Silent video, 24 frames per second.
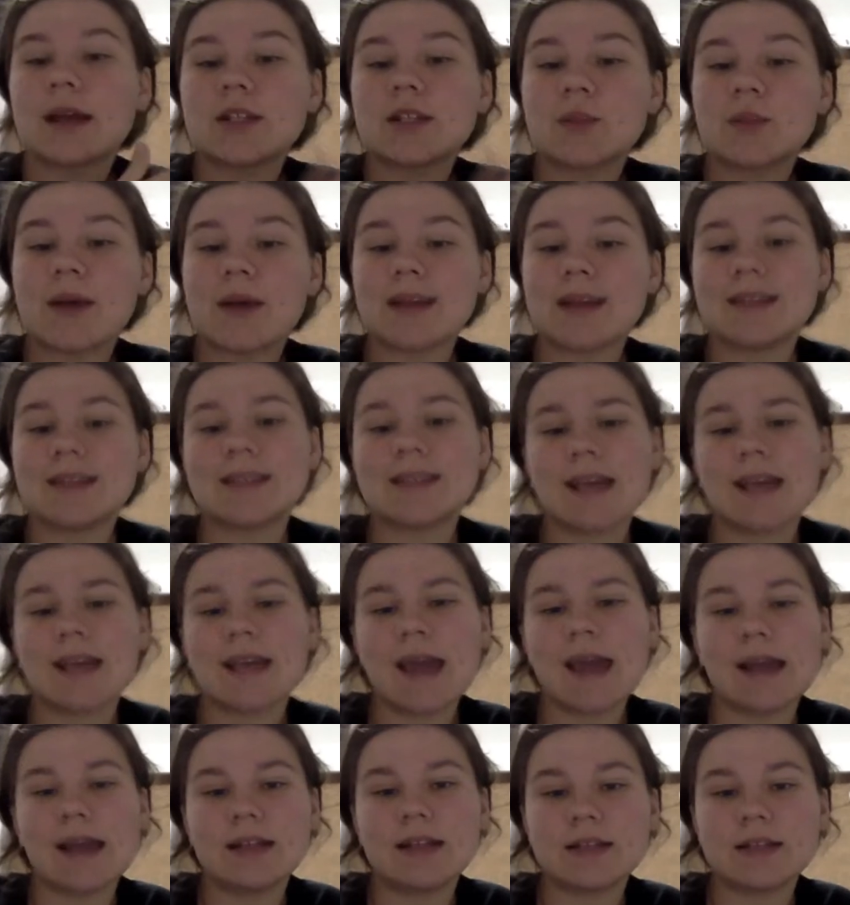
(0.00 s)
We're about to
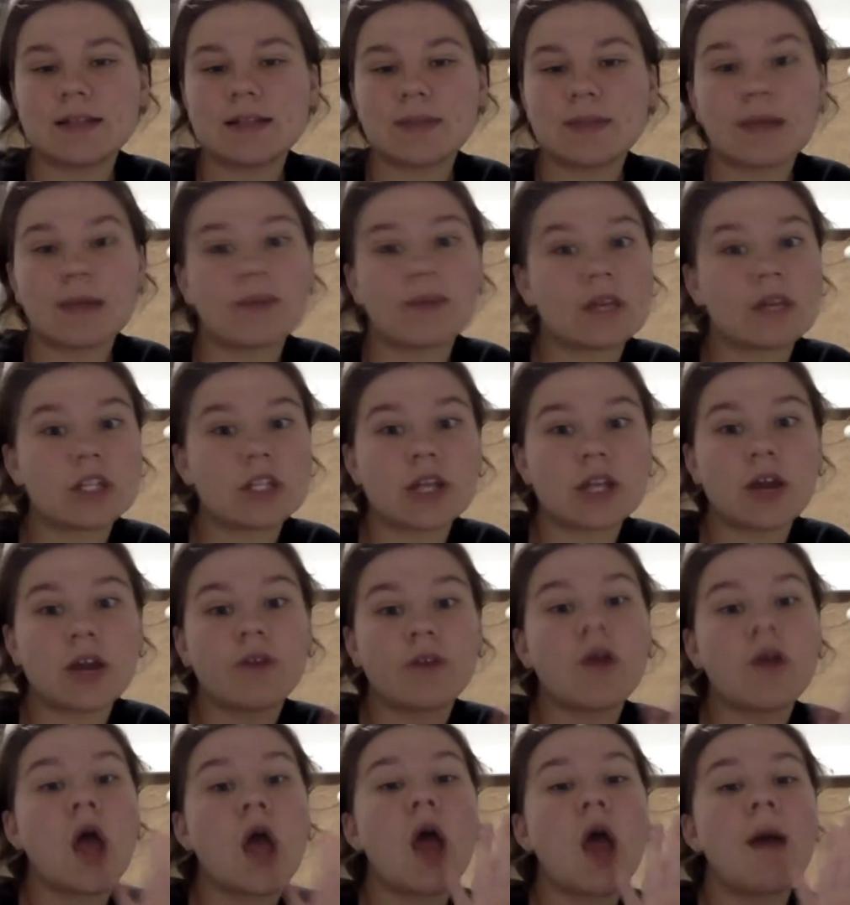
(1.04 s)
see just me finishing off
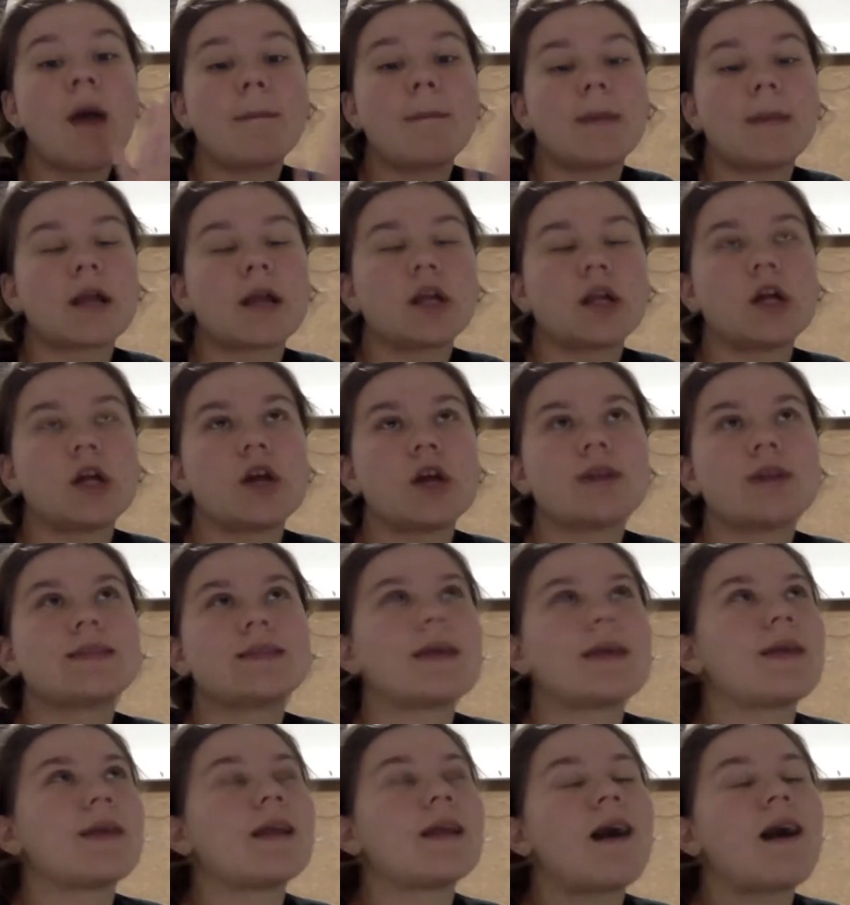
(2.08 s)
my clothes, and
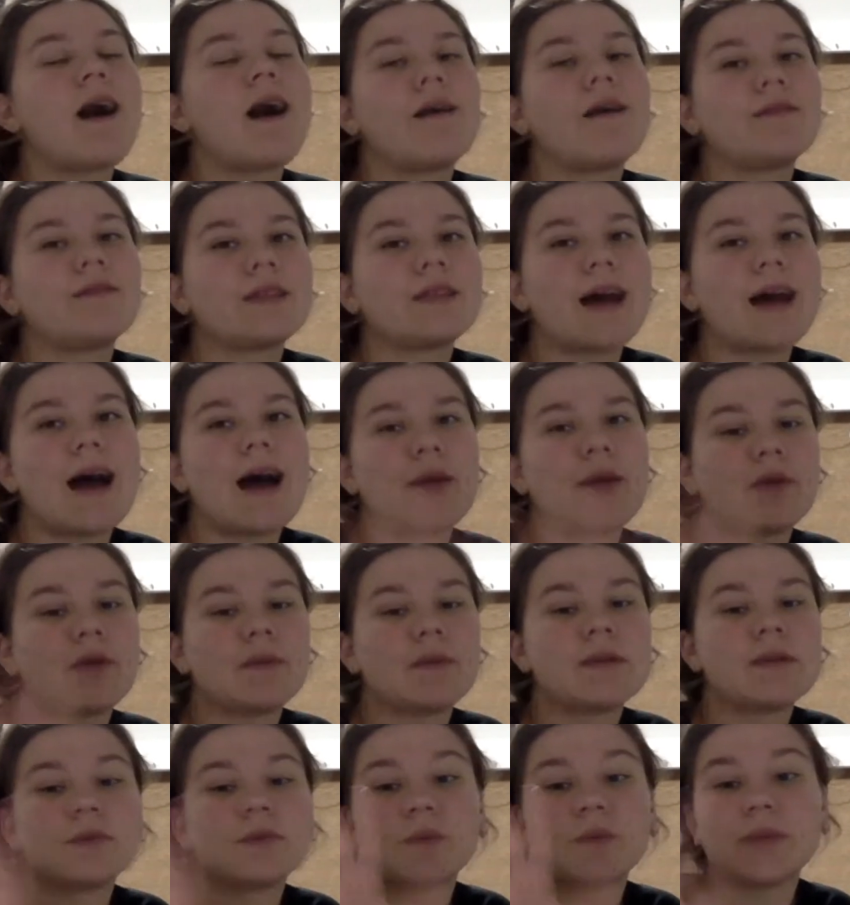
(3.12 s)
then after that I
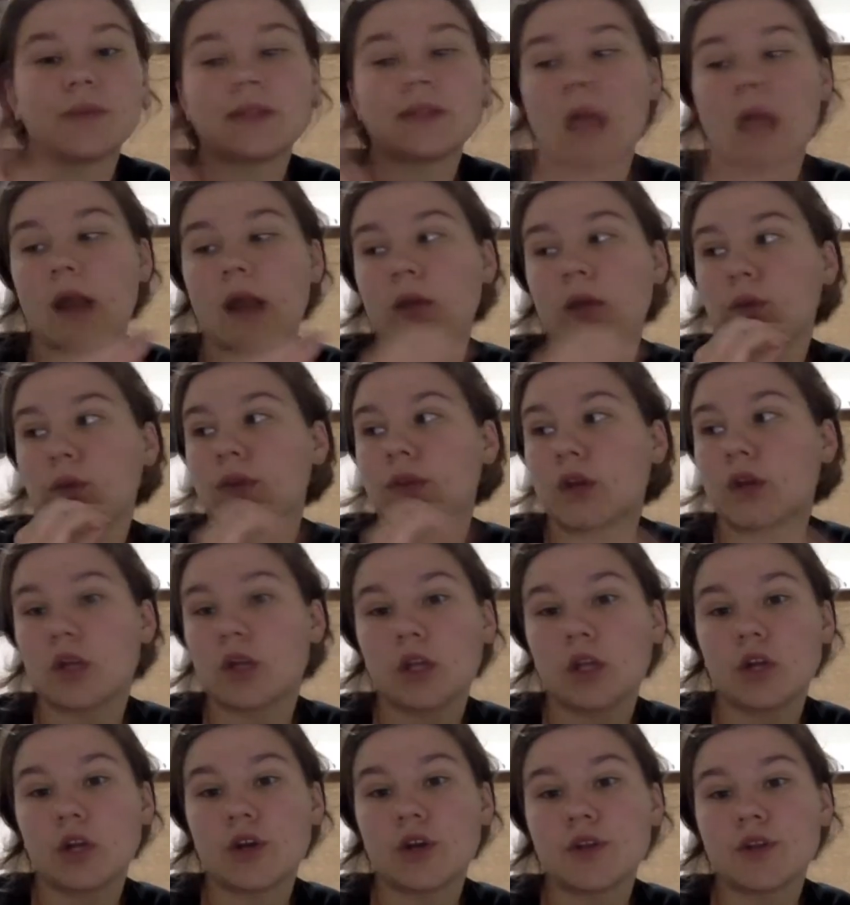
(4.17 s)
promise we'll be done with the
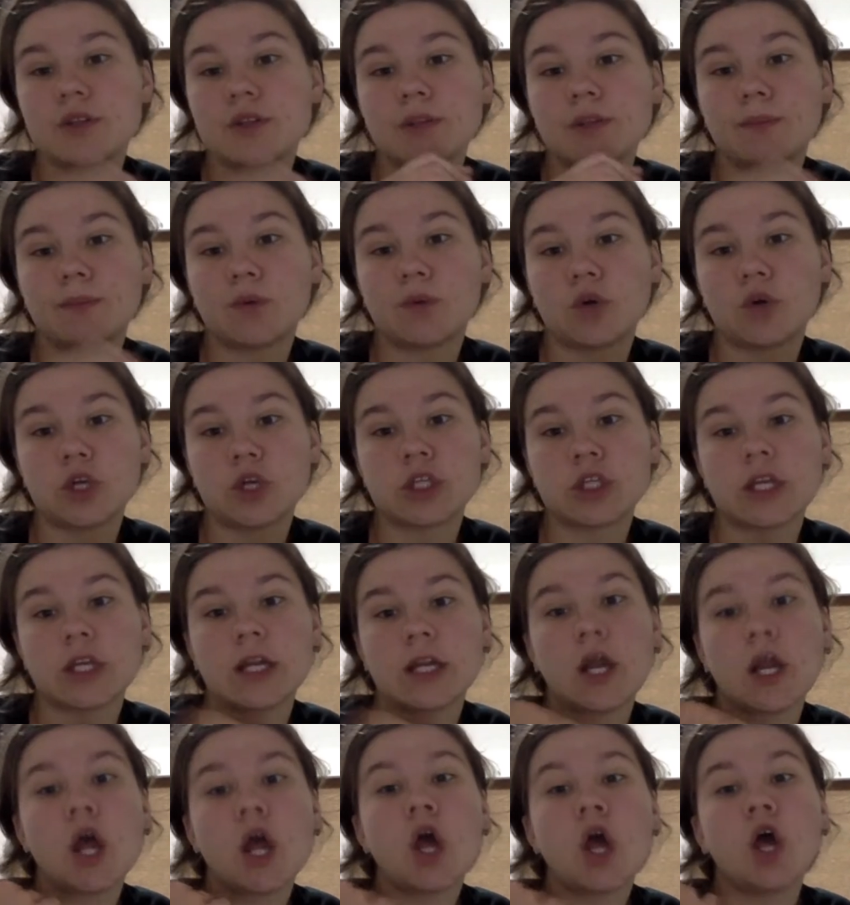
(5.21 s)
clothes portion
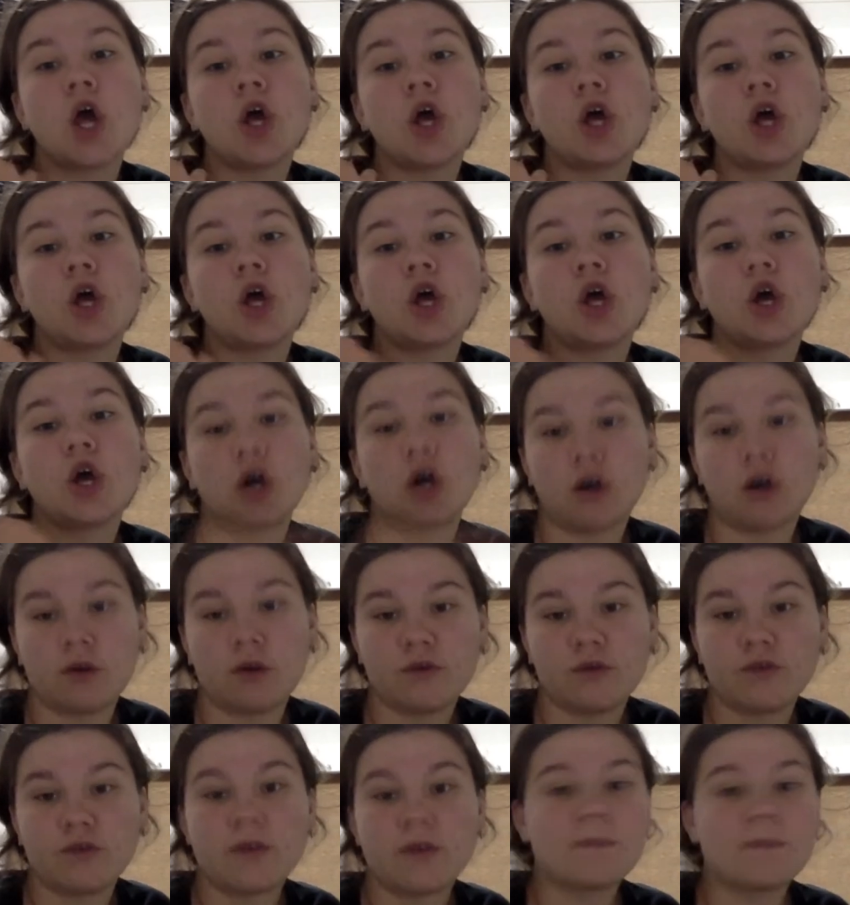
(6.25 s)
of
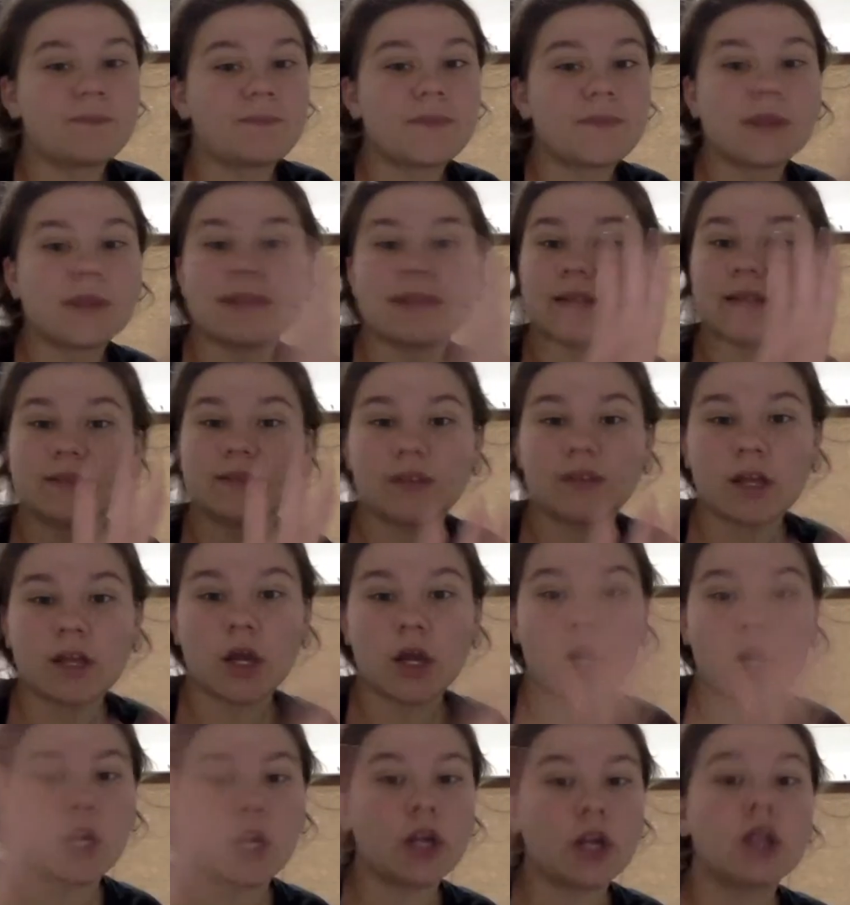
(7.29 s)
this
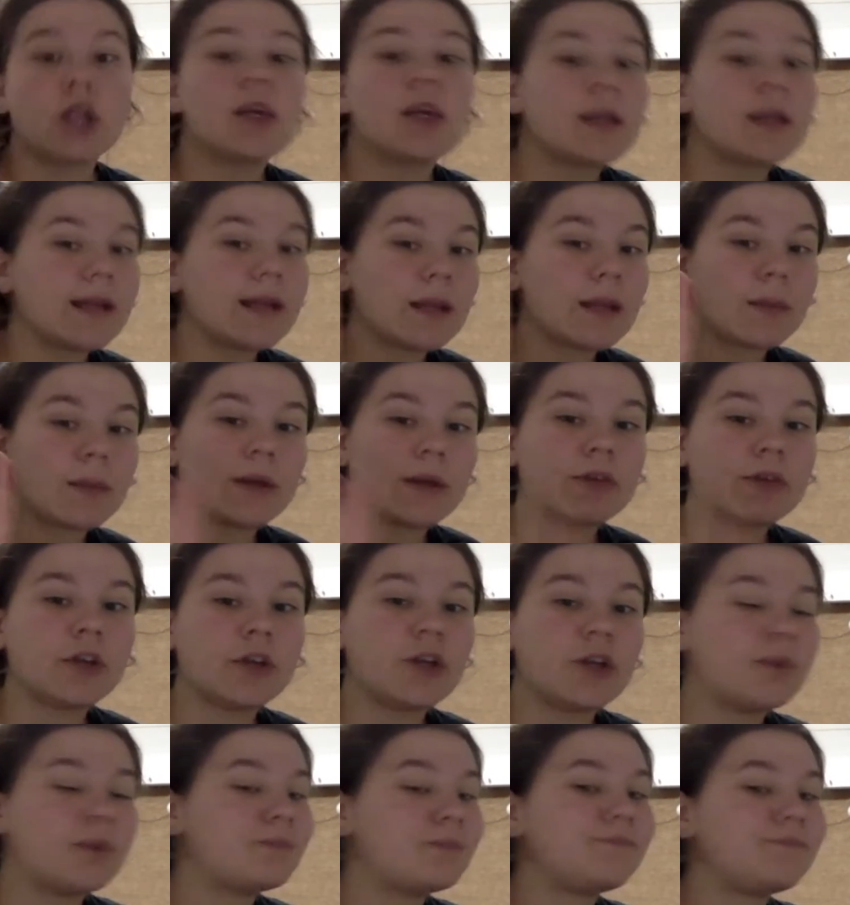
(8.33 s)
video, cleaning my
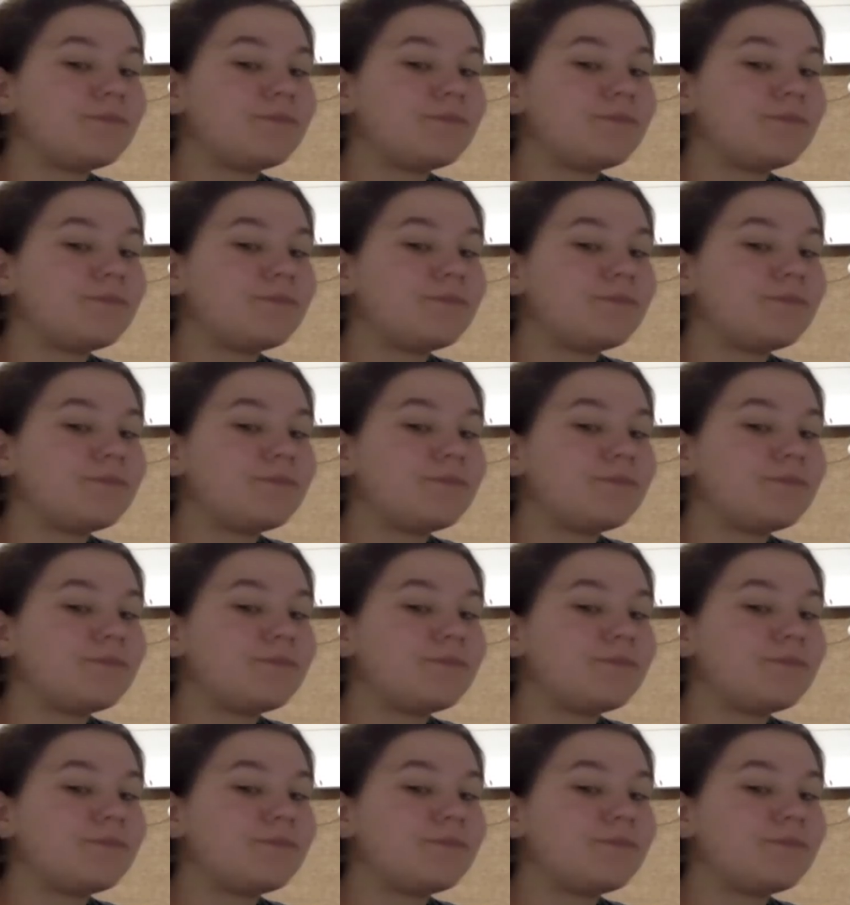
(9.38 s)
room.